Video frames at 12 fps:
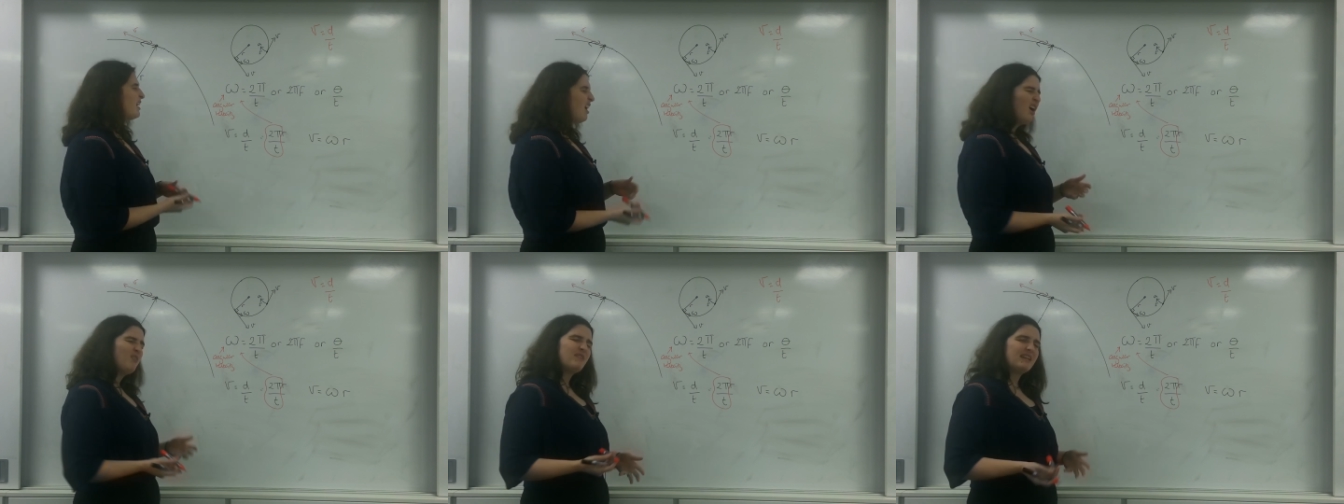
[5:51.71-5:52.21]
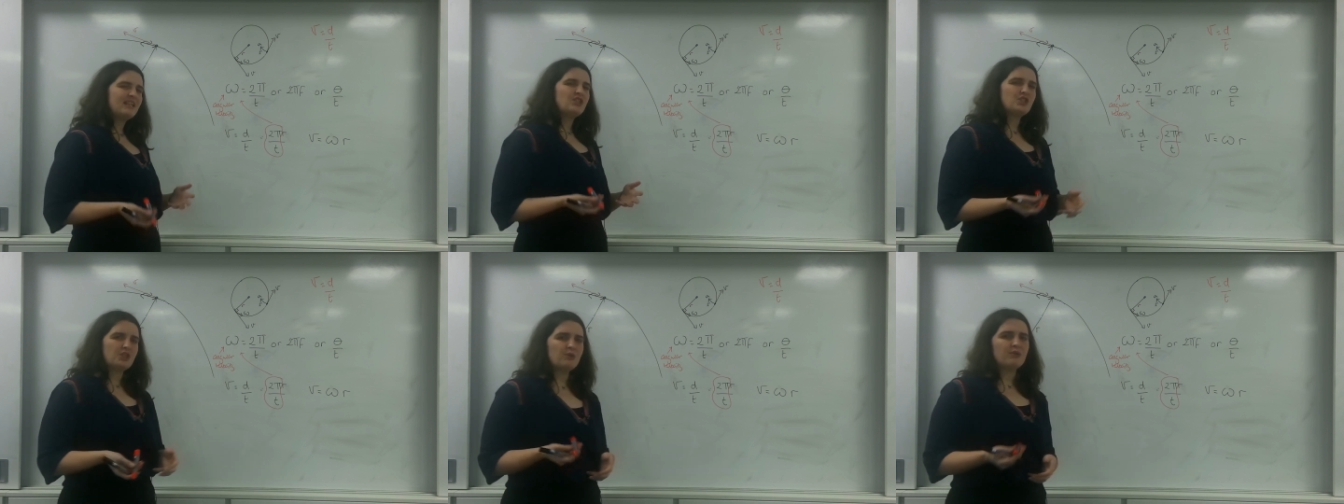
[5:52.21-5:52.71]
But I can't
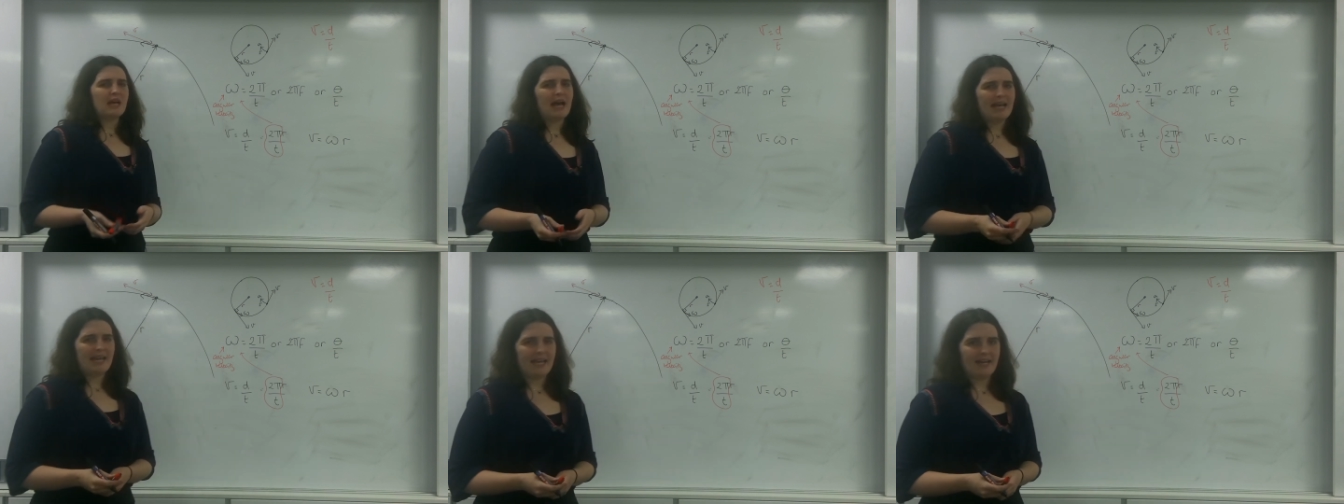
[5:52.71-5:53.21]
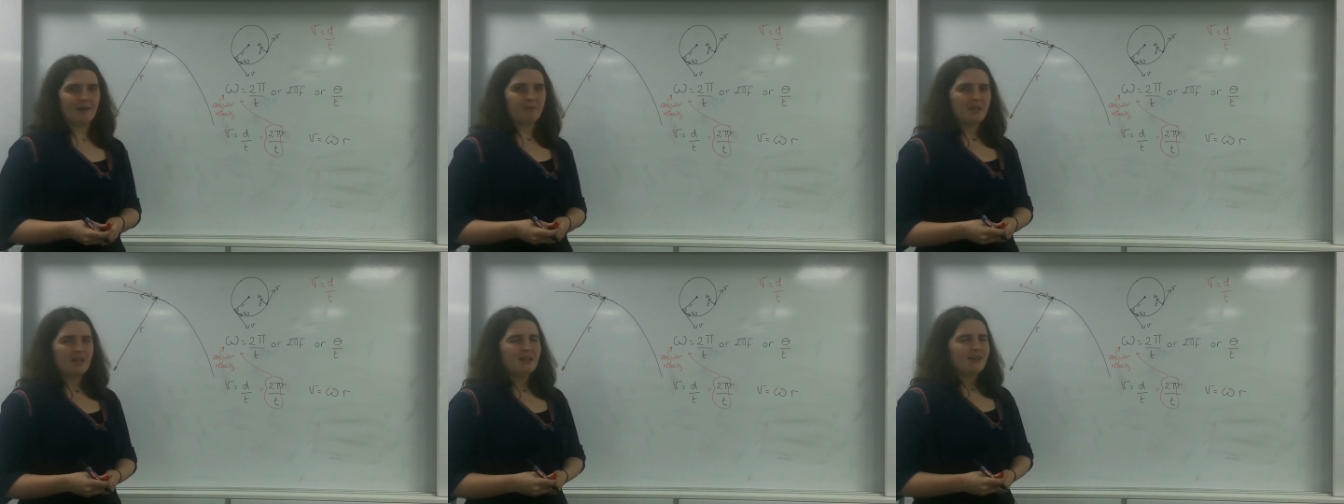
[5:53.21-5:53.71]
really do that
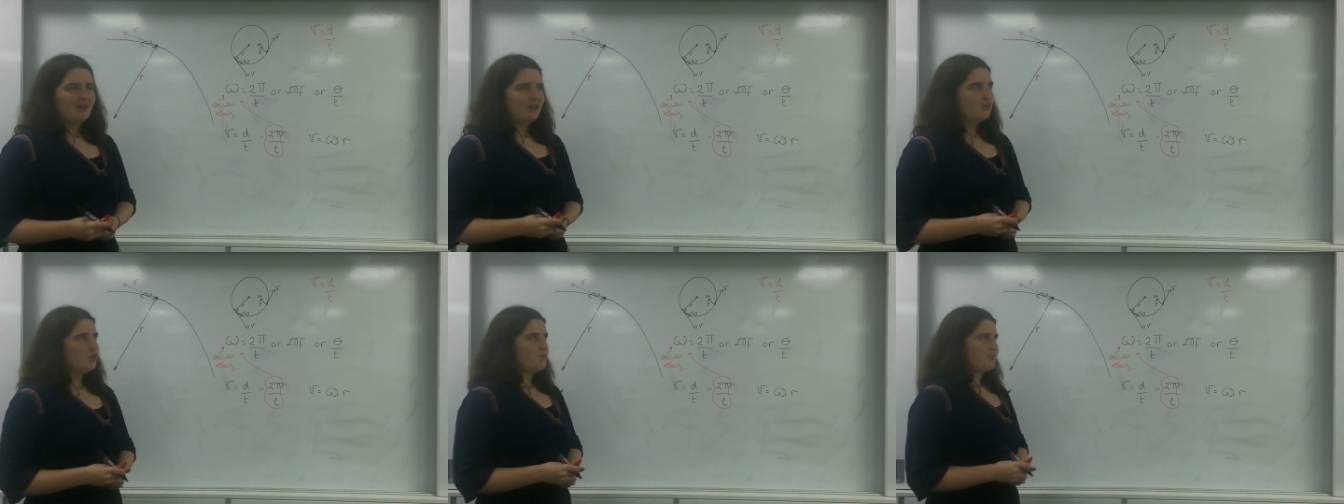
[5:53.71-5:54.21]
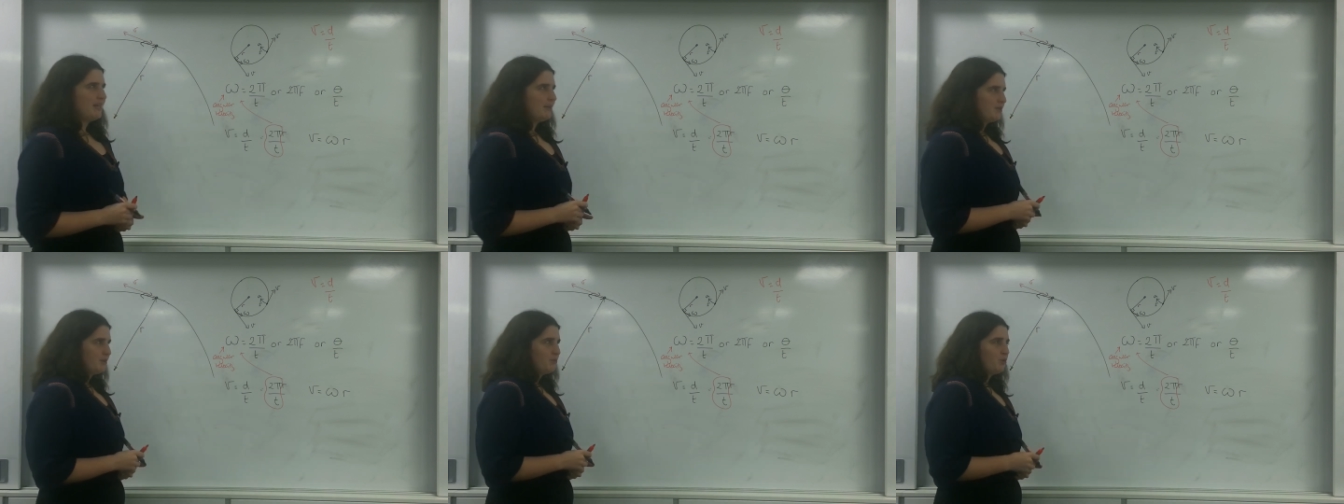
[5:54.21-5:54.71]
here, not
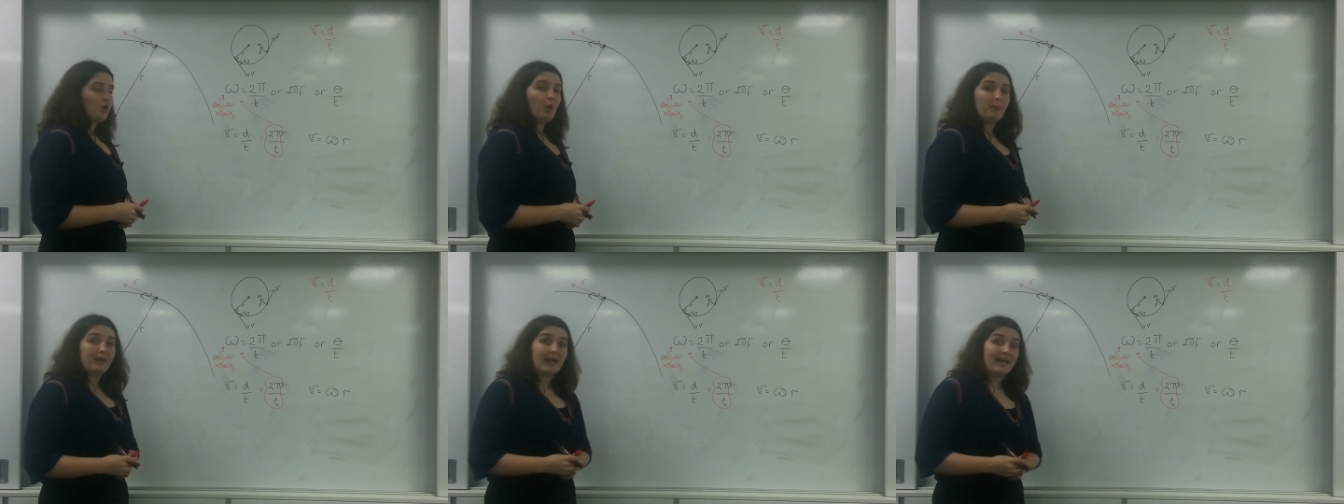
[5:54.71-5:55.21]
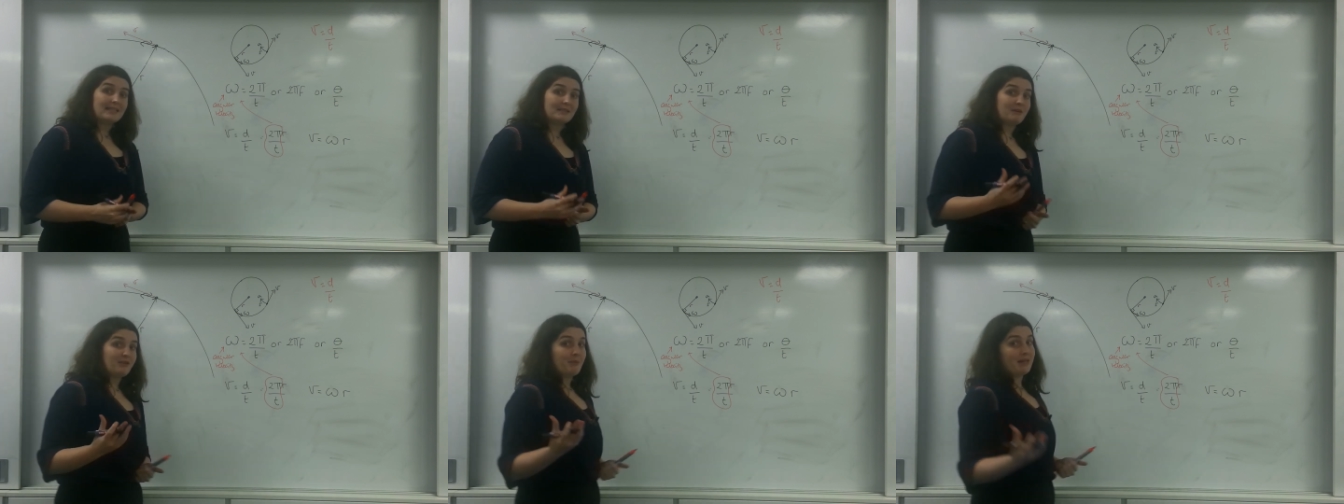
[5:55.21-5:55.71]
without some more
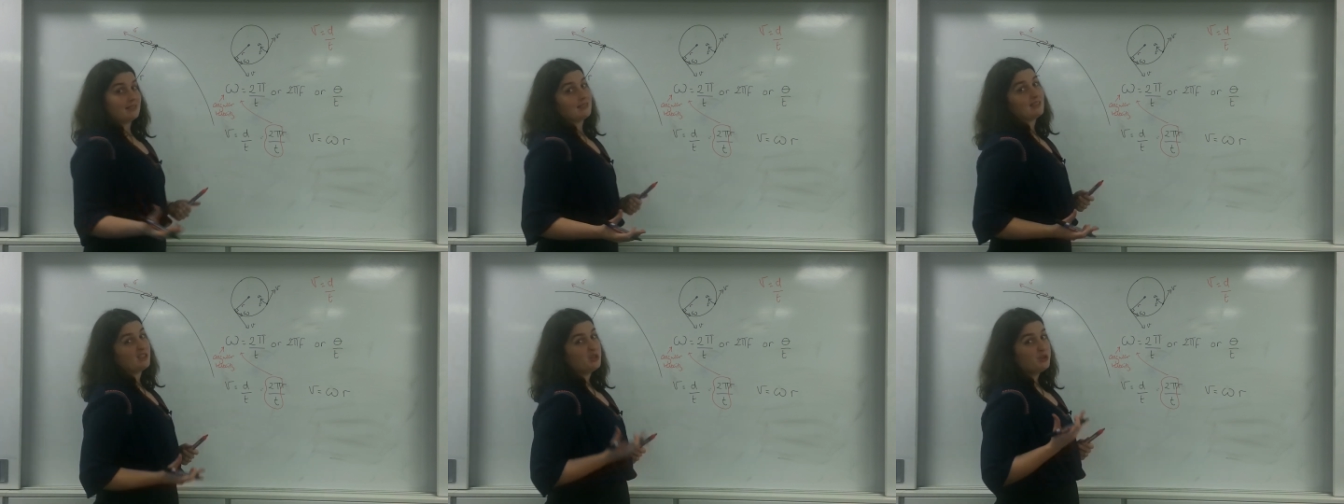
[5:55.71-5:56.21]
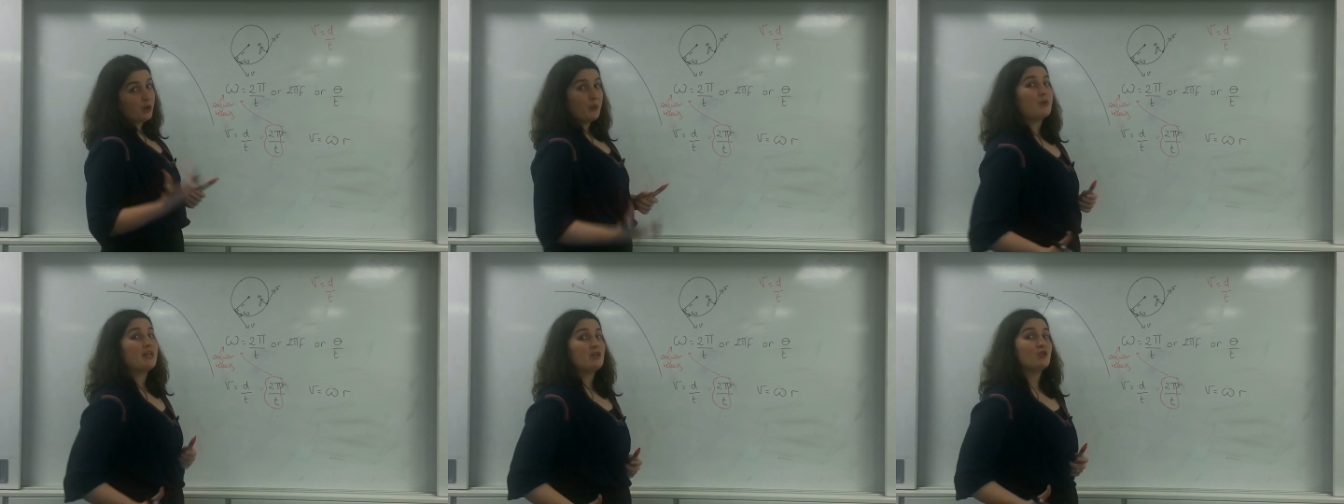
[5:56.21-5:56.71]
complicated mathematics that you
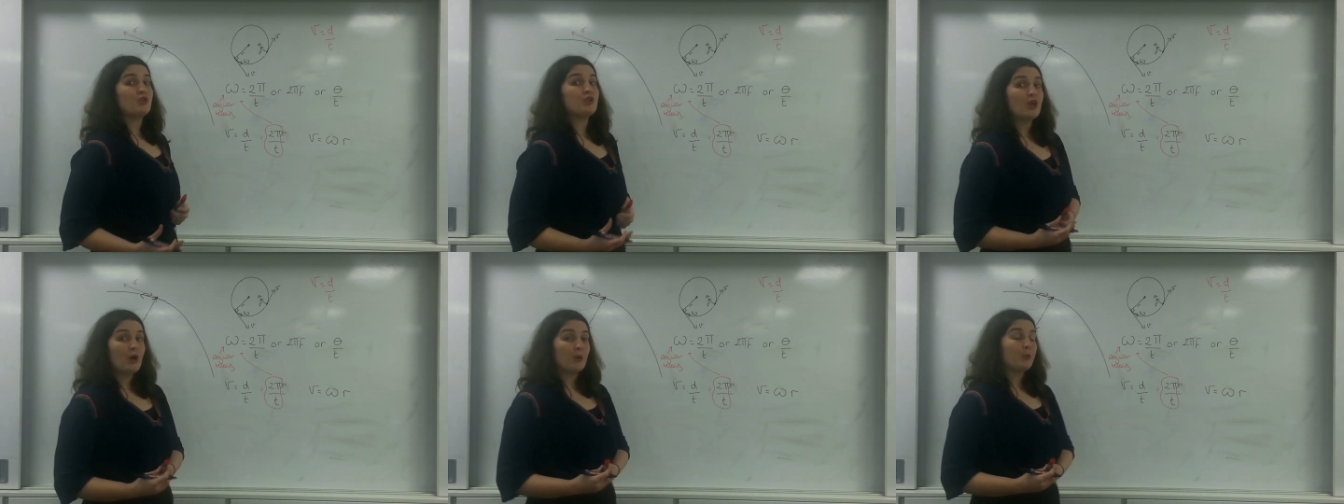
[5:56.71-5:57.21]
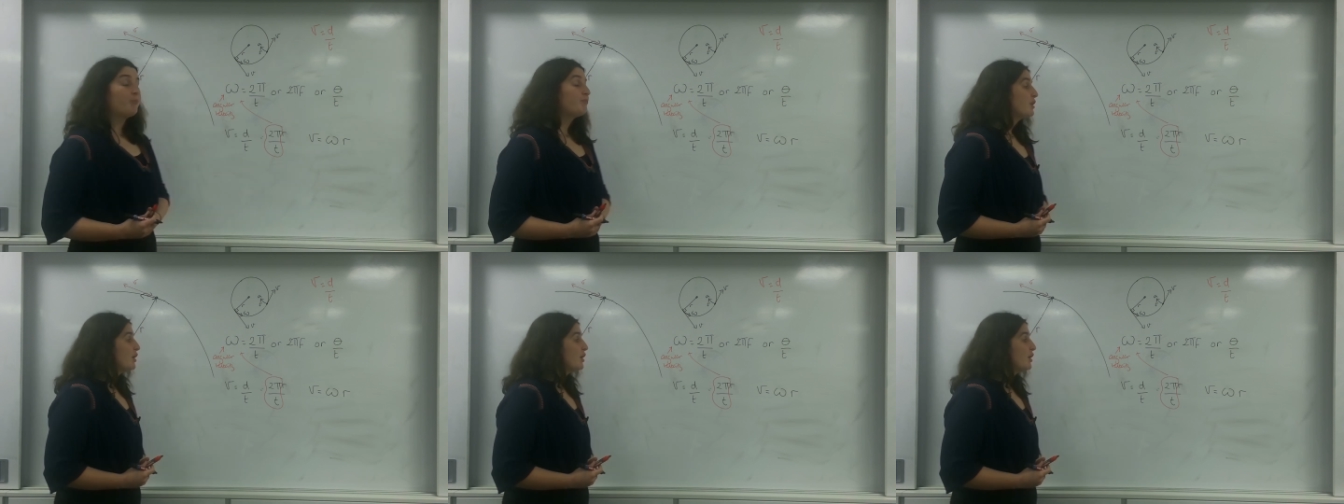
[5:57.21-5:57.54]
don't need to know.